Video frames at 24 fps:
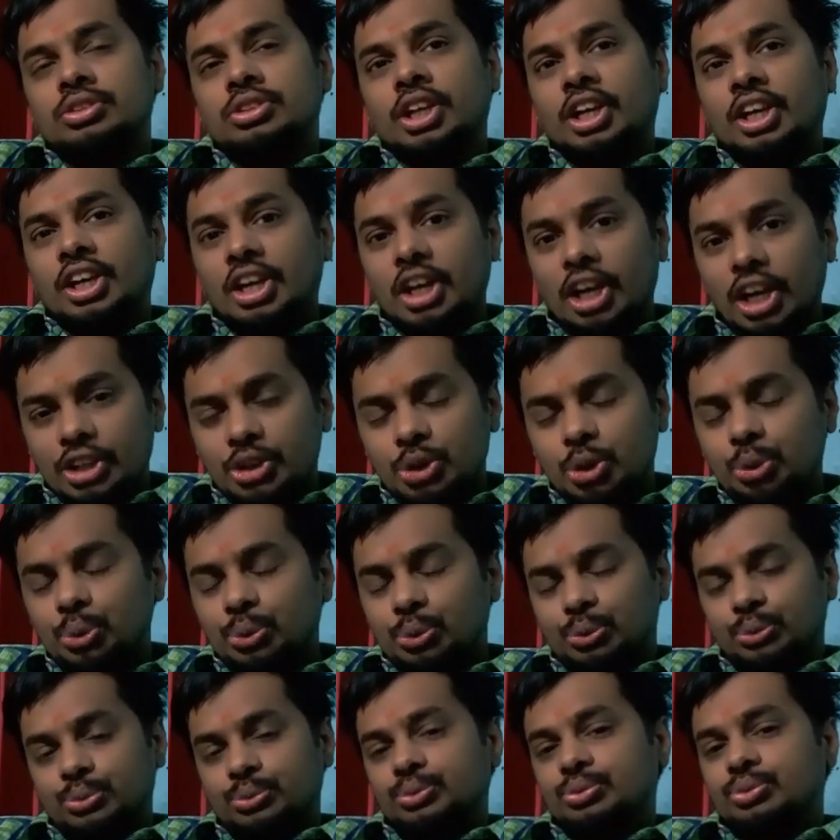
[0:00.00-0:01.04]
the
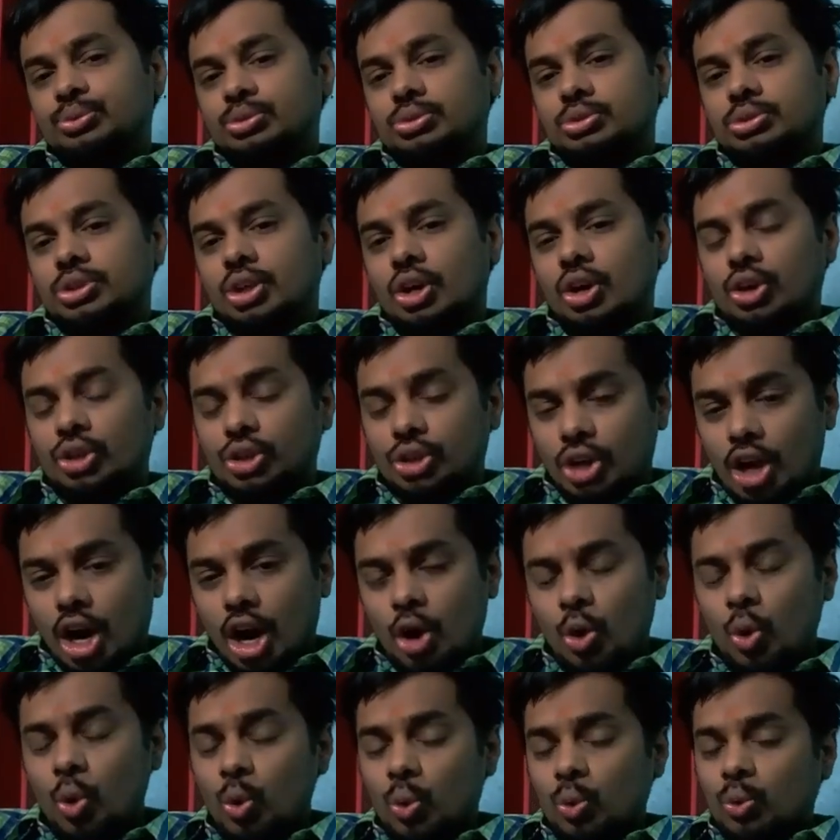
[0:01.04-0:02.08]
Ketu or
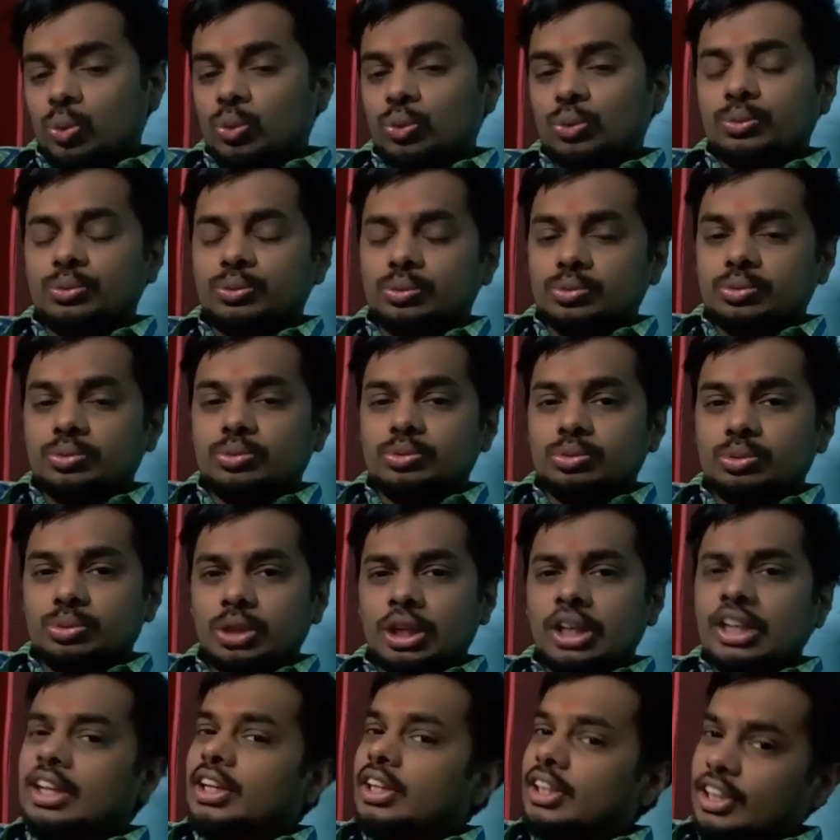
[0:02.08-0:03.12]
Rahu
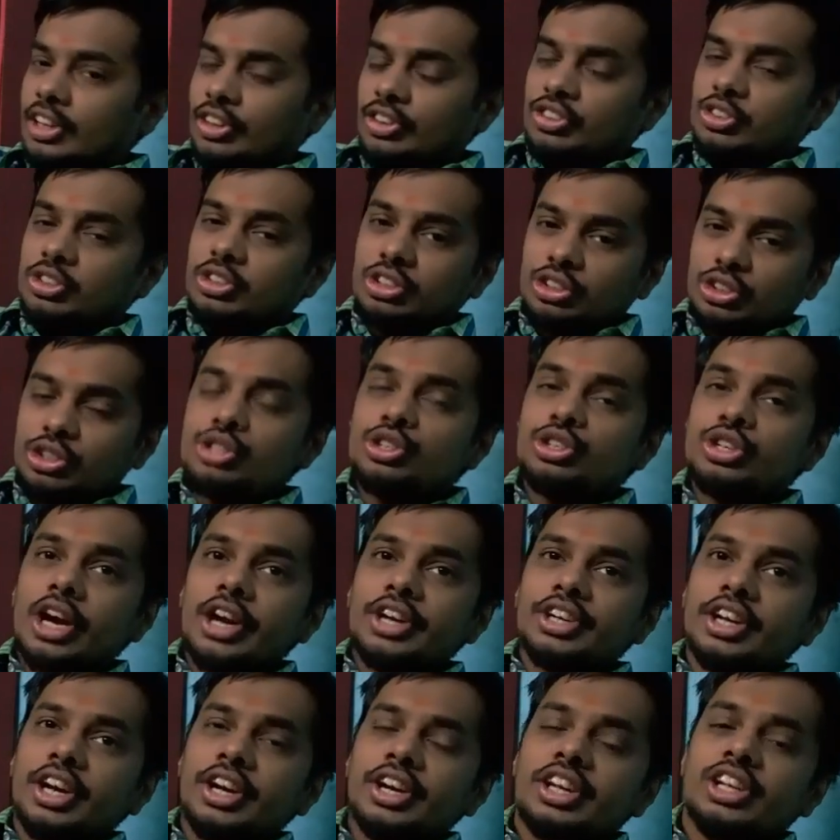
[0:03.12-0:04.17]
is
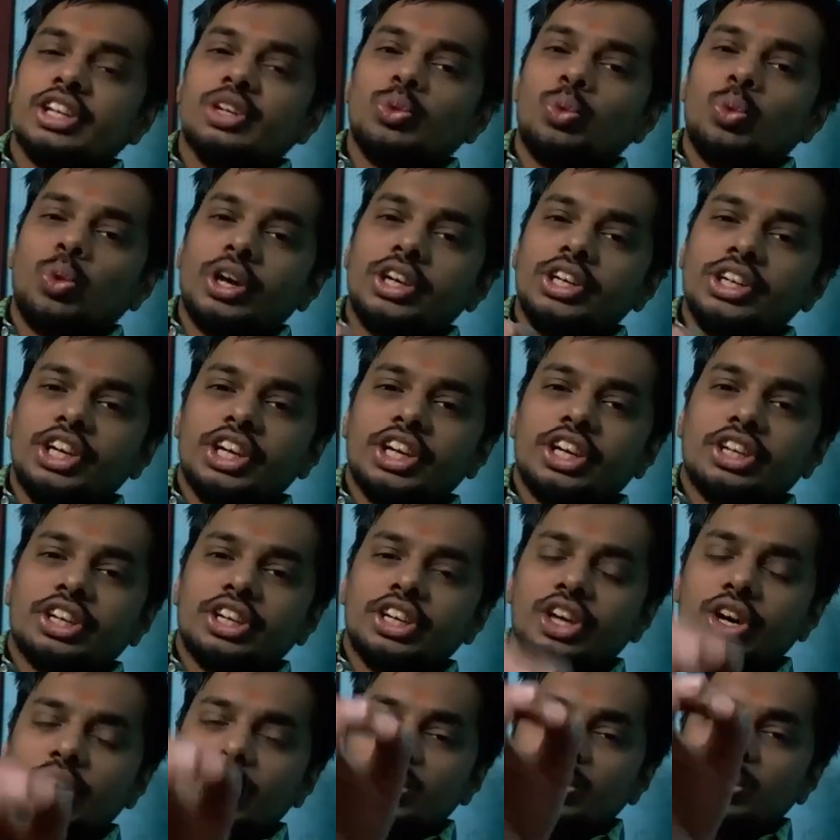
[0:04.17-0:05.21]
situated in 1
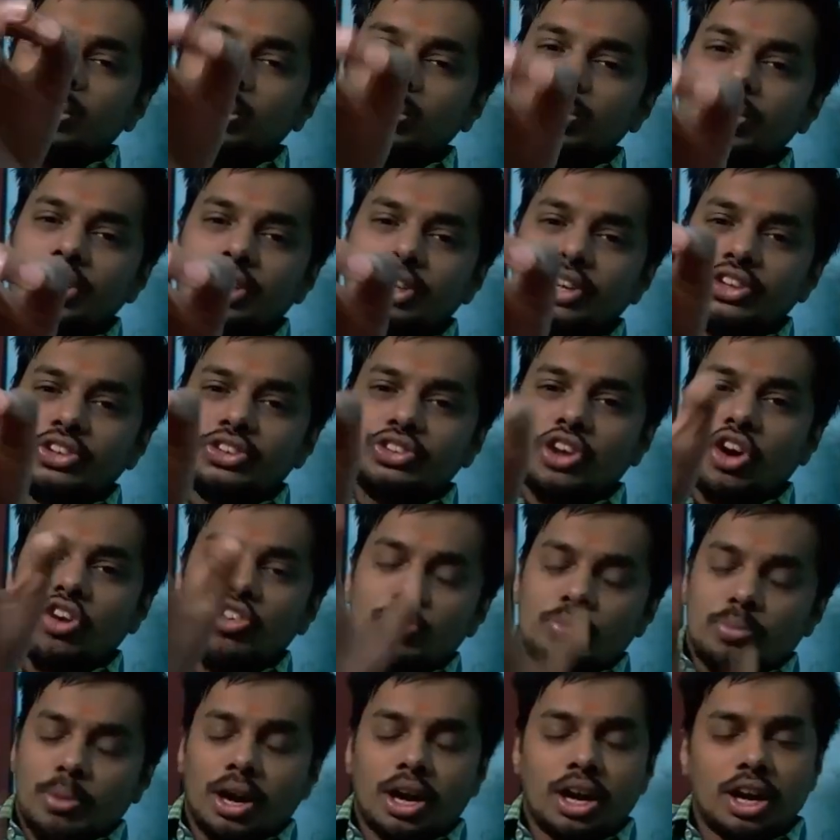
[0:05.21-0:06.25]
degree or 2 degrees
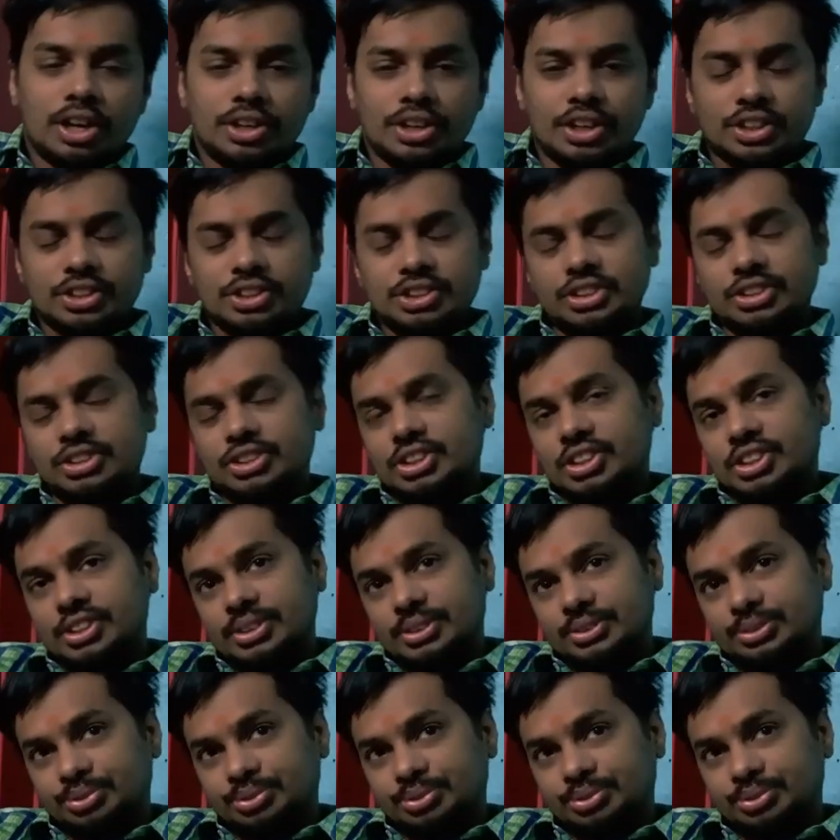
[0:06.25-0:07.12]
of Maka Nakshatra.